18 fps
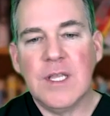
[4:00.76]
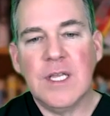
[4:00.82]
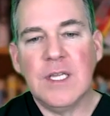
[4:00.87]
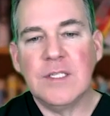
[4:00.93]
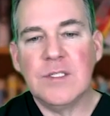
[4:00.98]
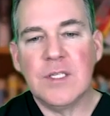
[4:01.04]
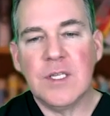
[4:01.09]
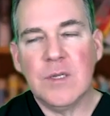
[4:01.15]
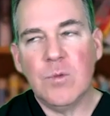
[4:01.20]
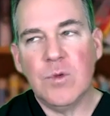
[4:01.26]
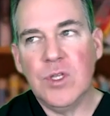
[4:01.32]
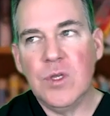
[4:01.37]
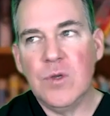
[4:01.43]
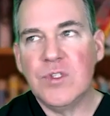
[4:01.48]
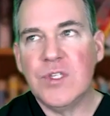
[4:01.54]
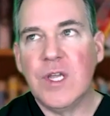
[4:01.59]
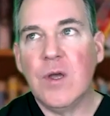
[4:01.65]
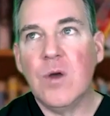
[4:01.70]
things like when
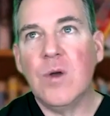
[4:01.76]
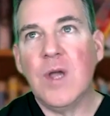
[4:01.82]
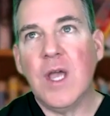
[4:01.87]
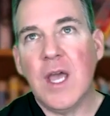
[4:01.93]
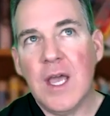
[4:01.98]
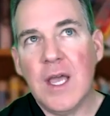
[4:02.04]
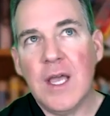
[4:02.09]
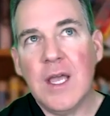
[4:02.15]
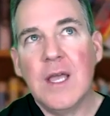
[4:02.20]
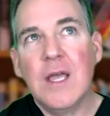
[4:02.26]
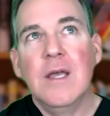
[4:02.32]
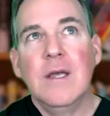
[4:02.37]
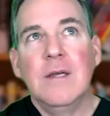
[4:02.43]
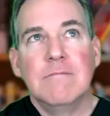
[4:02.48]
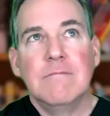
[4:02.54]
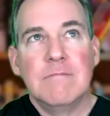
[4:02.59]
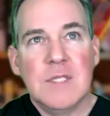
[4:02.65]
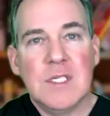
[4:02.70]
you say, okay,
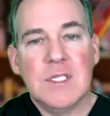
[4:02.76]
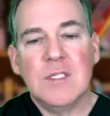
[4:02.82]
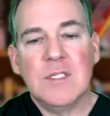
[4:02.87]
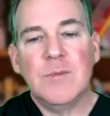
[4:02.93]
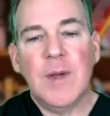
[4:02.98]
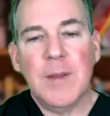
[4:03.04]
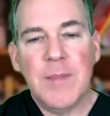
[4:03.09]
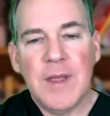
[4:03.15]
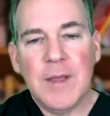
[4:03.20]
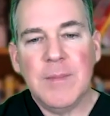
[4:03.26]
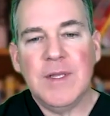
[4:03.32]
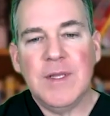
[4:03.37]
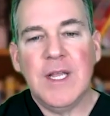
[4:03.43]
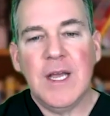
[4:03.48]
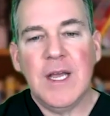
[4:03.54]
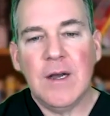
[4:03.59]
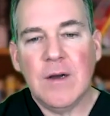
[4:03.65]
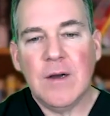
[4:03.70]
this is my baby
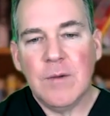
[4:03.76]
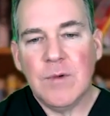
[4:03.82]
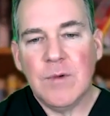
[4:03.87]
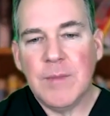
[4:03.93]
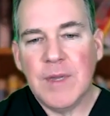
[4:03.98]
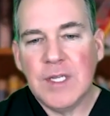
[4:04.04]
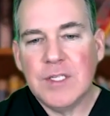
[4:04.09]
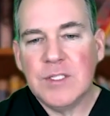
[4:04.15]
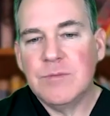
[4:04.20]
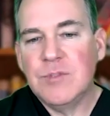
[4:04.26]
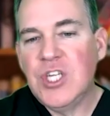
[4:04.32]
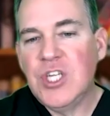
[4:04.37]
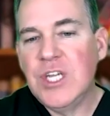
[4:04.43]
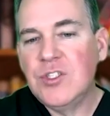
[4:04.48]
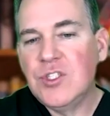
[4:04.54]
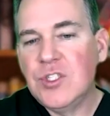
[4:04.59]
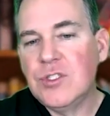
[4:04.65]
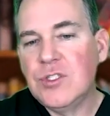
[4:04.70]
now, I want to make some
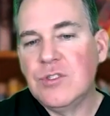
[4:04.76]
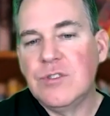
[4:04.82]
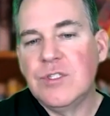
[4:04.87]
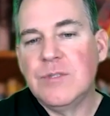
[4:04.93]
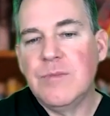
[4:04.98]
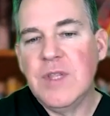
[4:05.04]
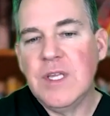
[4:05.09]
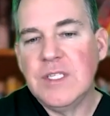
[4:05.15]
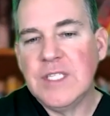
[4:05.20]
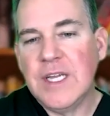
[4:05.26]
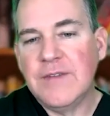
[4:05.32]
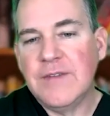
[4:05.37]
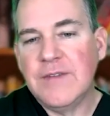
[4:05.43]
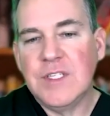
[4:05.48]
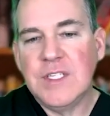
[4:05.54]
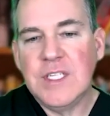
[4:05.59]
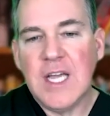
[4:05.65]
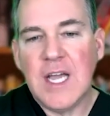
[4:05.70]
changes or some things I have
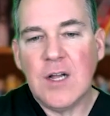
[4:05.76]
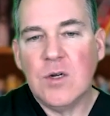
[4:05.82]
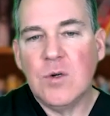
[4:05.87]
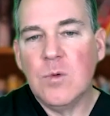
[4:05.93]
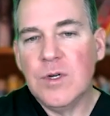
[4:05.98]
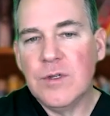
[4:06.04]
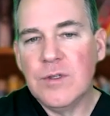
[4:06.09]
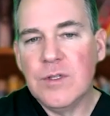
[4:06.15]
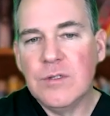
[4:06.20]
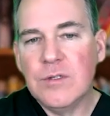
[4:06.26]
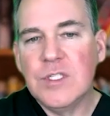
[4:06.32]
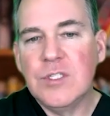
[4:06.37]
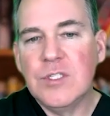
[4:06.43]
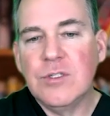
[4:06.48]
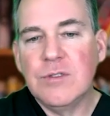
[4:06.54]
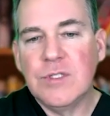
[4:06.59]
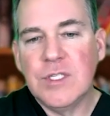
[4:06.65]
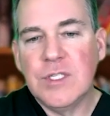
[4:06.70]
to tackle? What are those
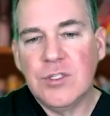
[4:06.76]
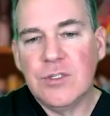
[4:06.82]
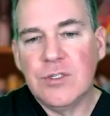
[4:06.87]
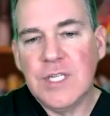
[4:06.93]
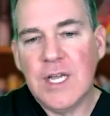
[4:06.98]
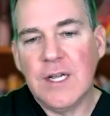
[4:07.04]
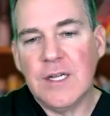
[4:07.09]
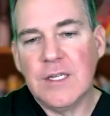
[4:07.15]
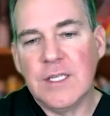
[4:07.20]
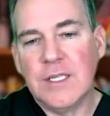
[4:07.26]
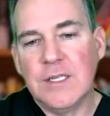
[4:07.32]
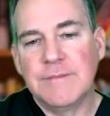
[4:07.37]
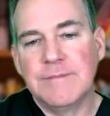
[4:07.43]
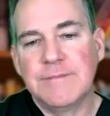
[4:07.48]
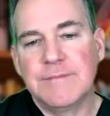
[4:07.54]
issues that you're tackling?